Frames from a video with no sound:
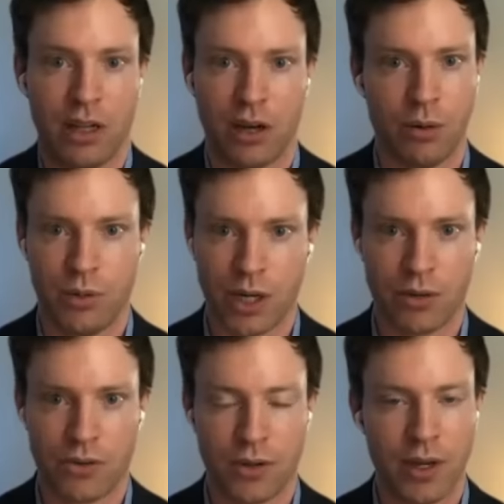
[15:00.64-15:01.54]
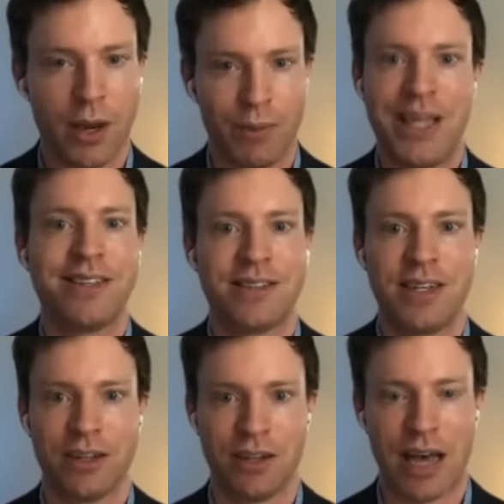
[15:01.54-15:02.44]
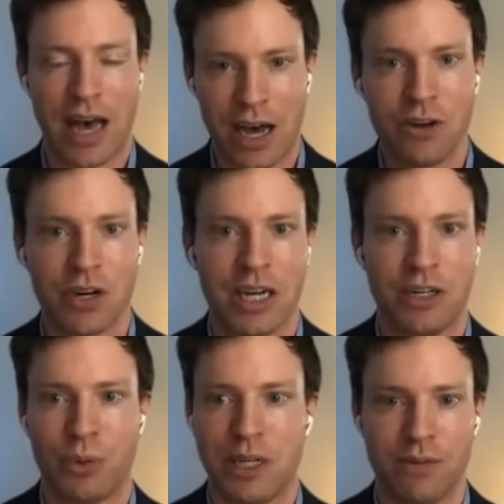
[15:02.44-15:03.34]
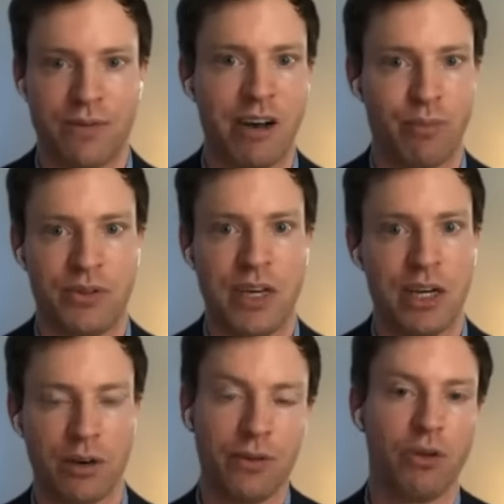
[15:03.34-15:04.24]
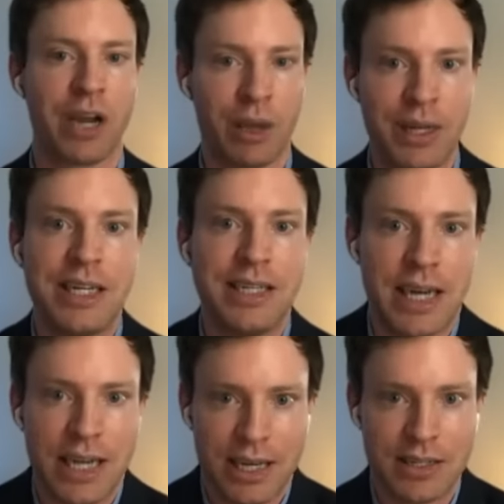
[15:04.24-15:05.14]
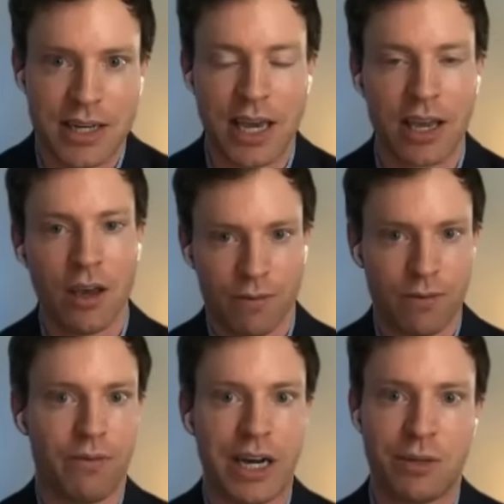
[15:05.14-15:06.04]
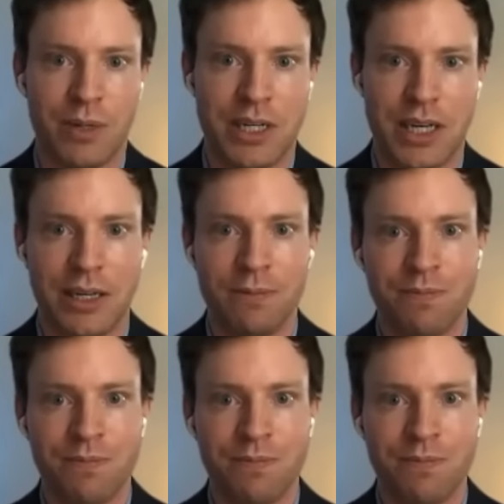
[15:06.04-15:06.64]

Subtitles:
low dose. But mm-hmm. that's still 125% of your recommended daily intake for vitamin D.